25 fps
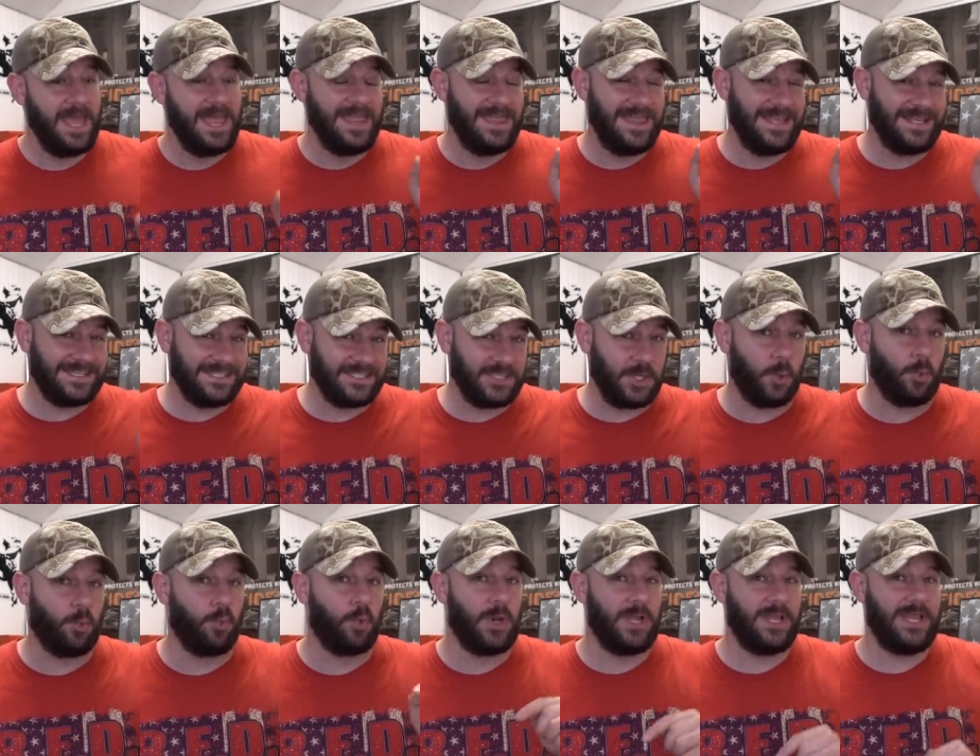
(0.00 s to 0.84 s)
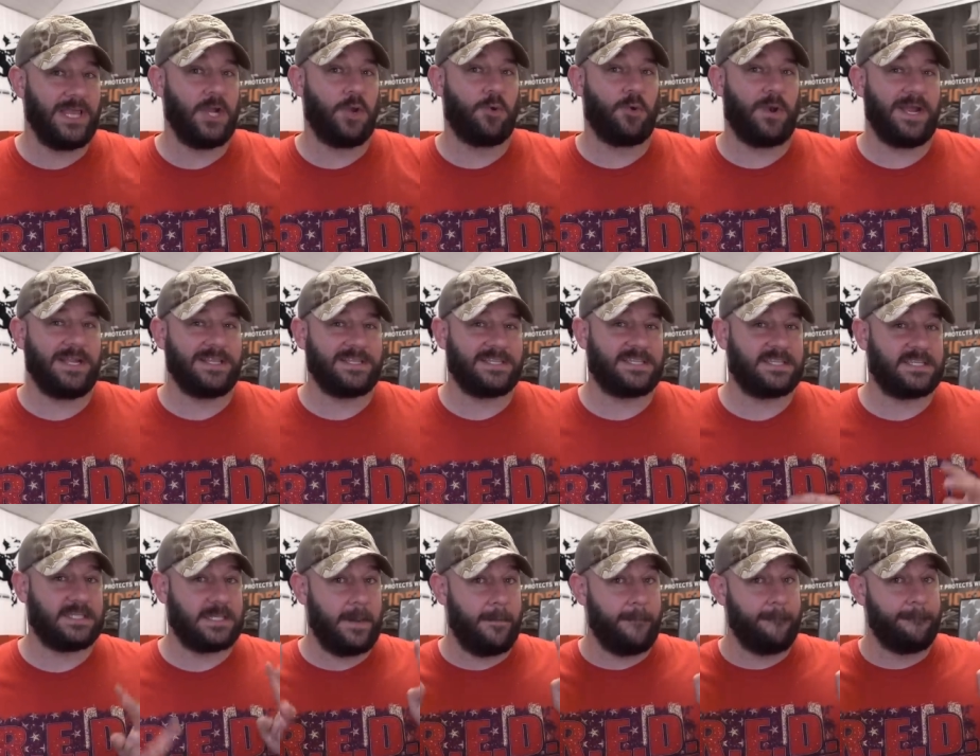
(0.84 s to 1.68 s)
this is a really great
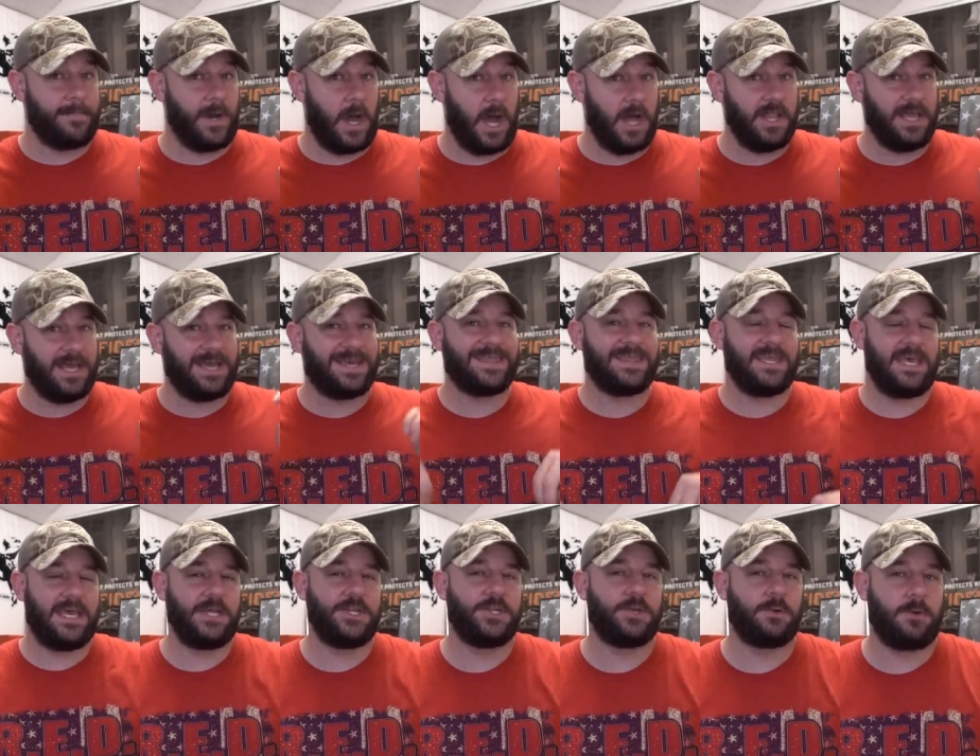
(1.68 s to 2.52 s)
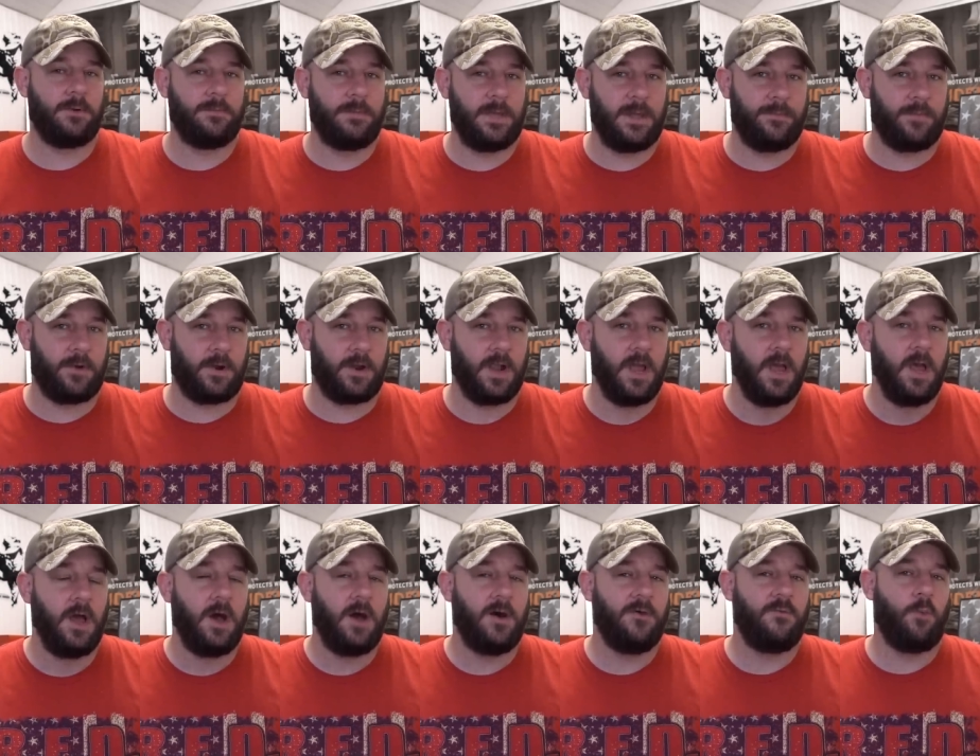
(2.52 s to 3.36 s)
symbolic thing to remember
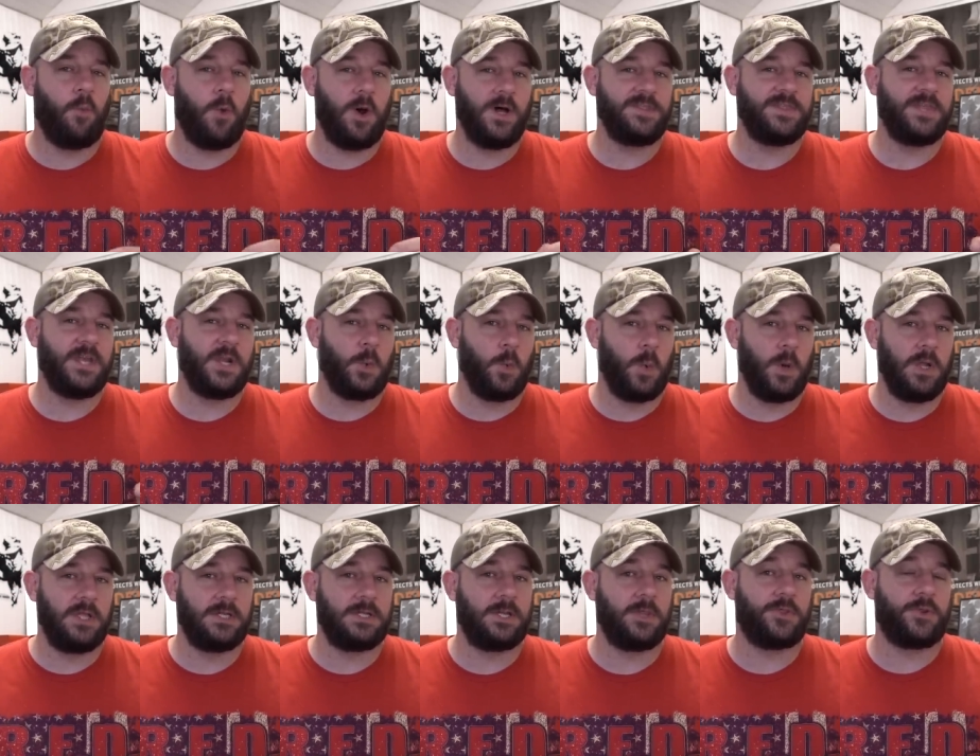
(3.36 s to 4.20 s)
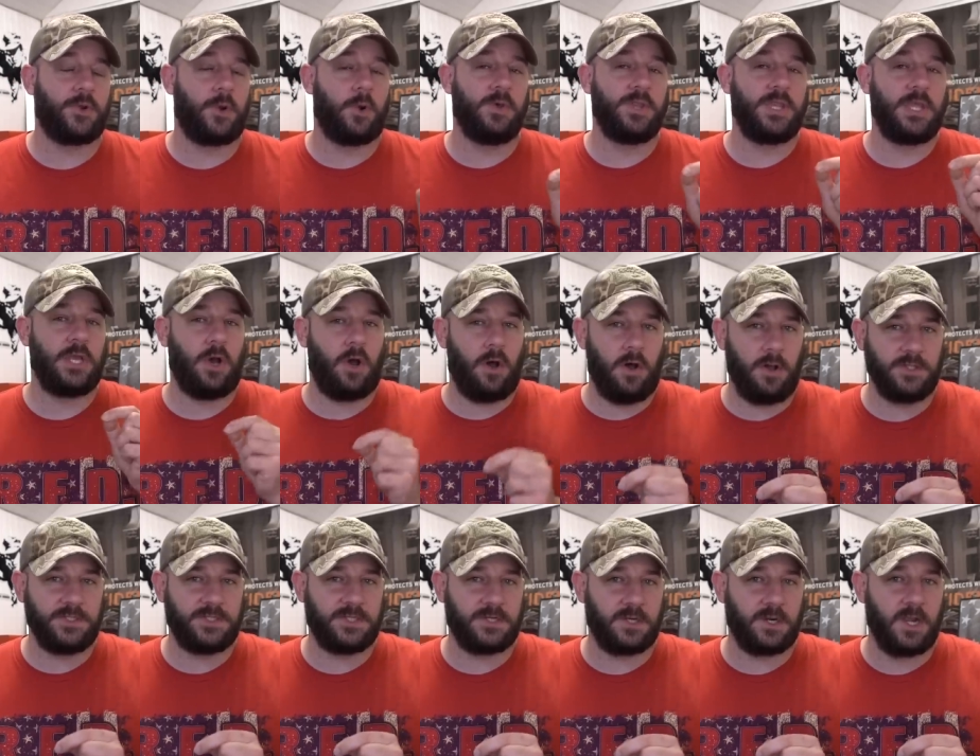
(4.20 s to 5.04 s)
of what they're willing to throw on the
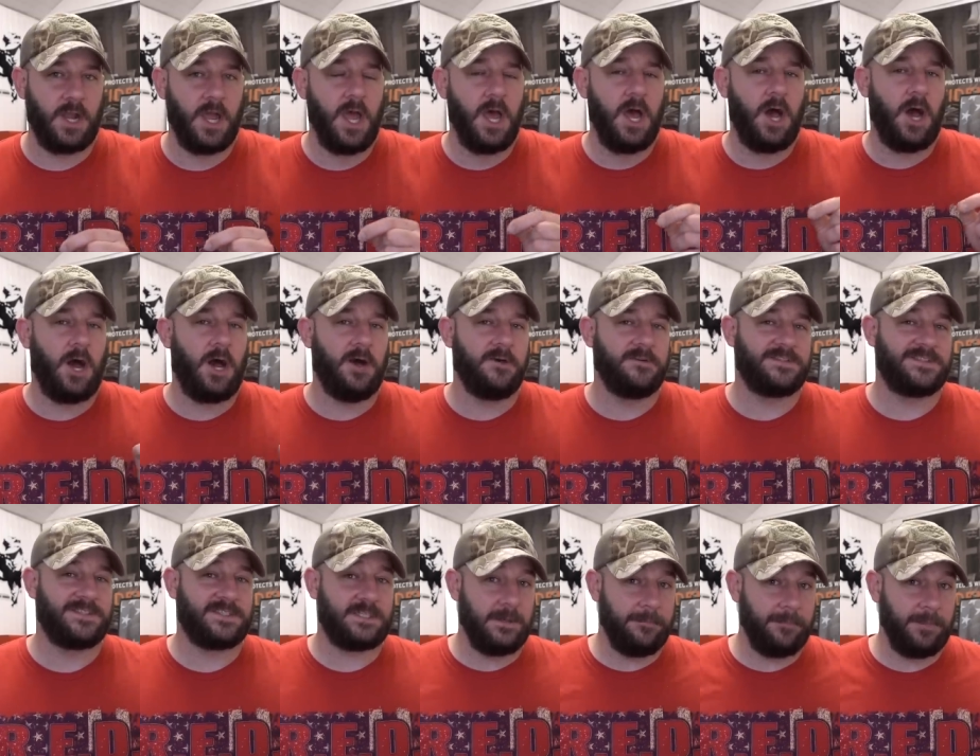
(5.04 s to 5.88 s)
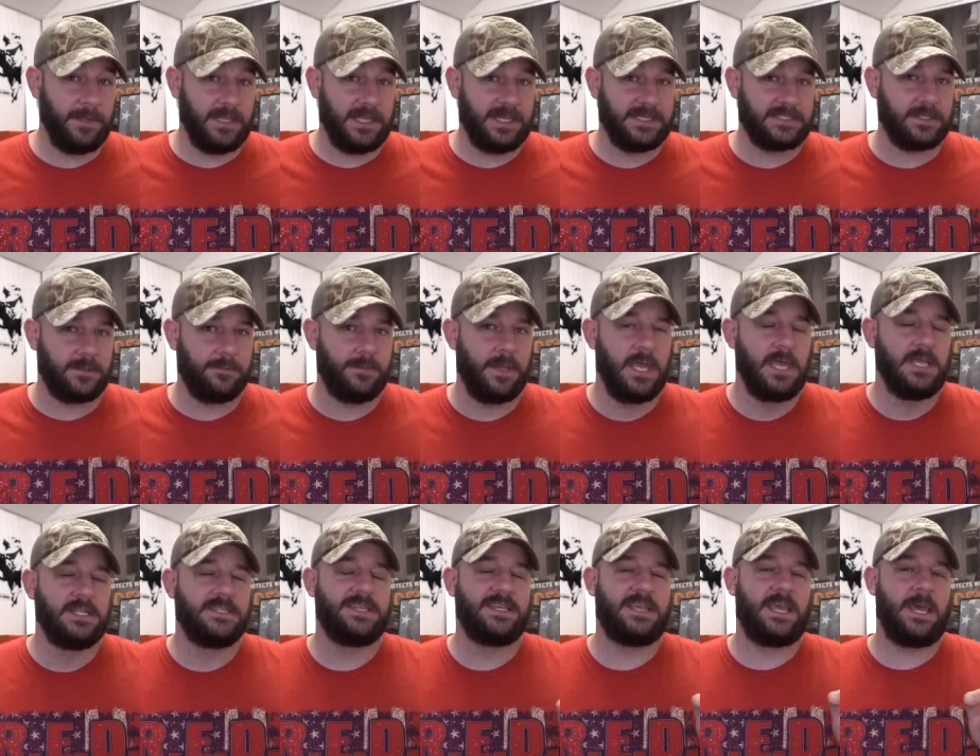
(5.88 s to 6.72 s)
altar of symbolism
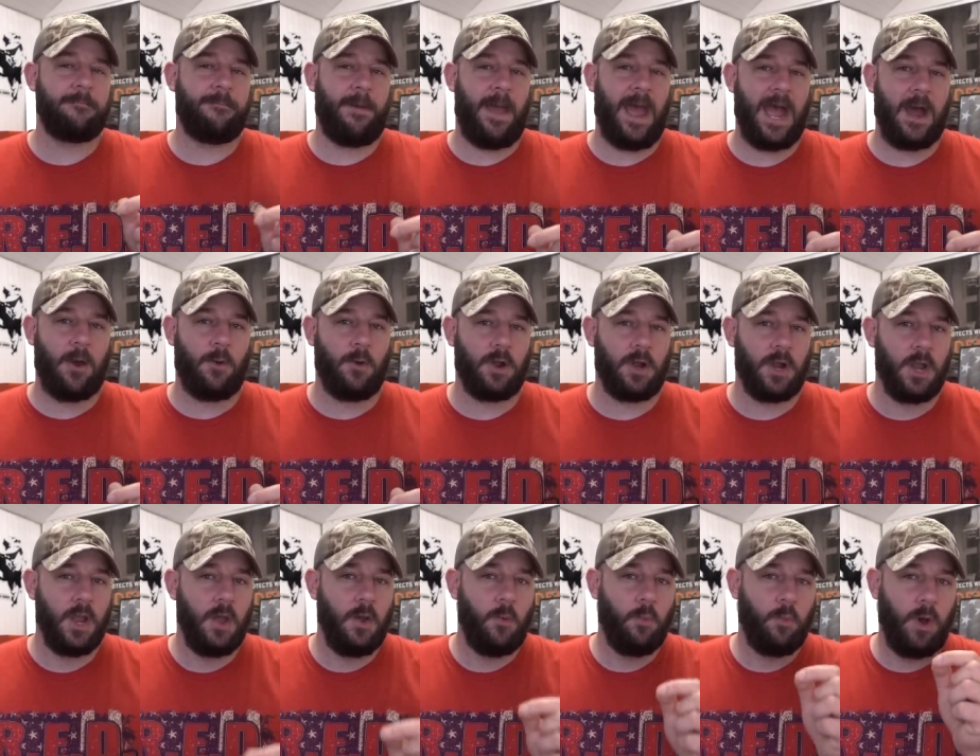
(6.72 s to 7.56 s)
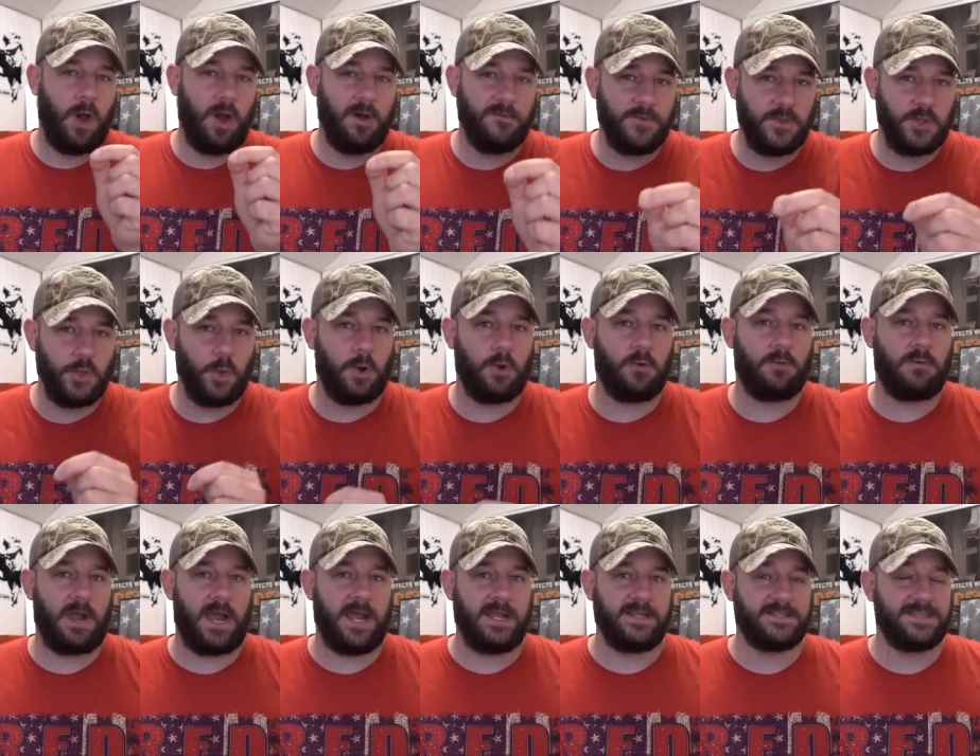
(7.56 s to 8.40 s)
to get power of your
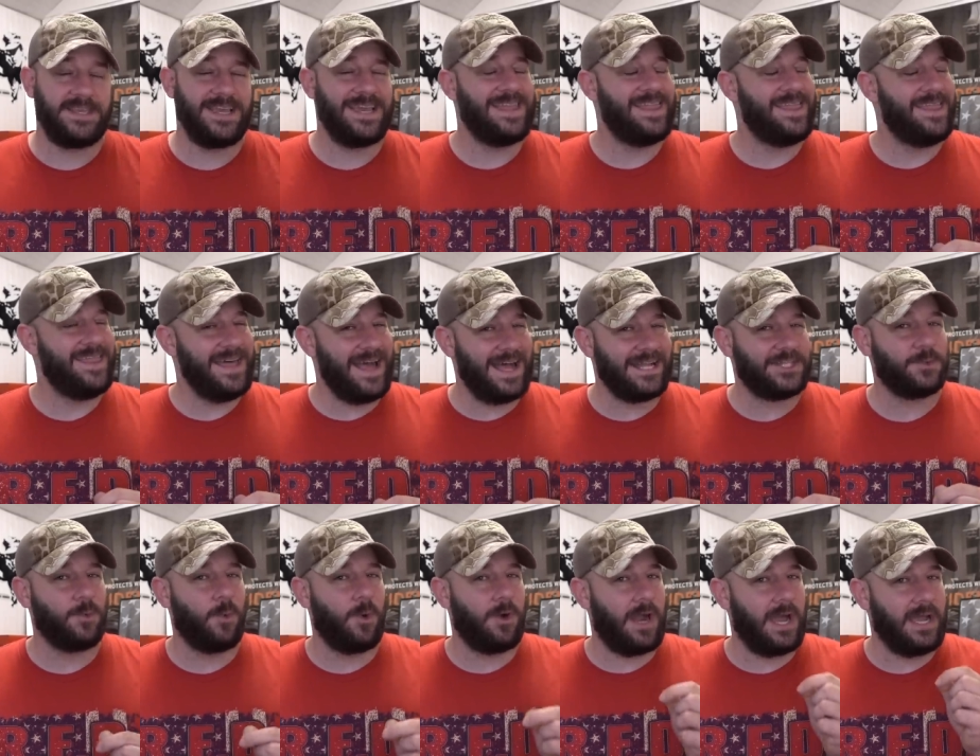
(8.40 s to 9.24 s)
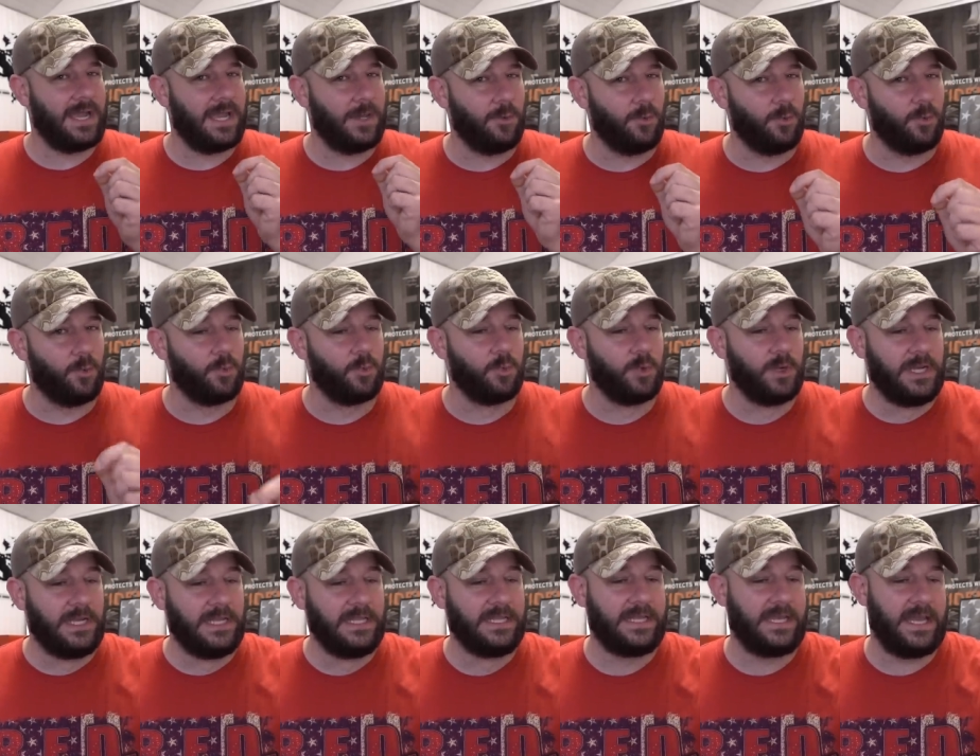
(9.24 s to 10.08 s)
rights. And that's where I get
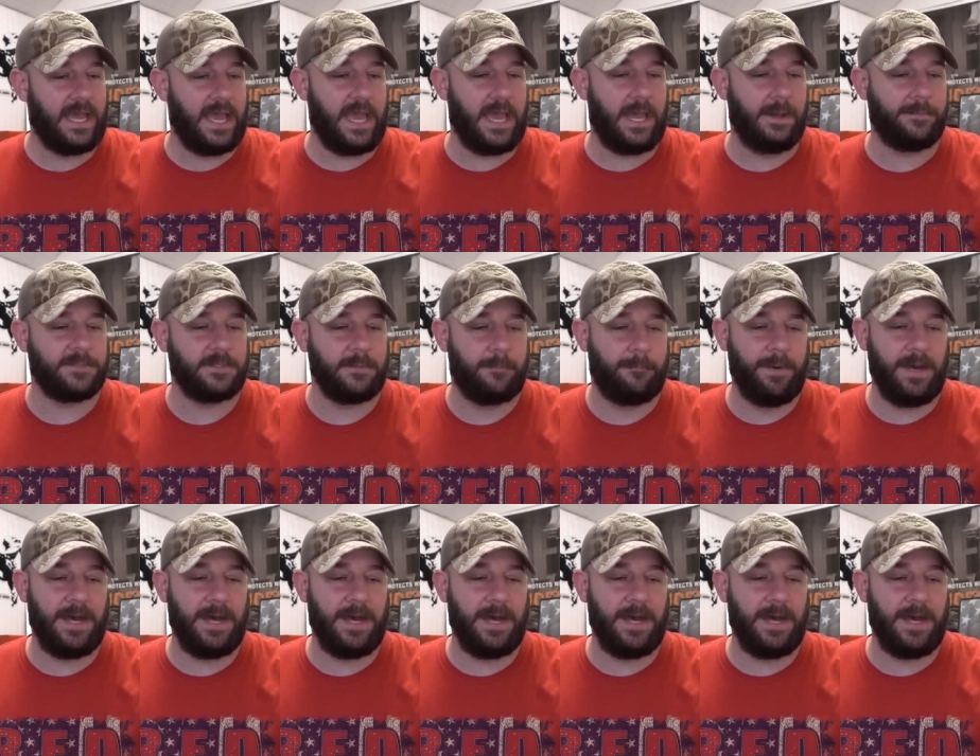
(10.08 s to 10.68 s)
really amped.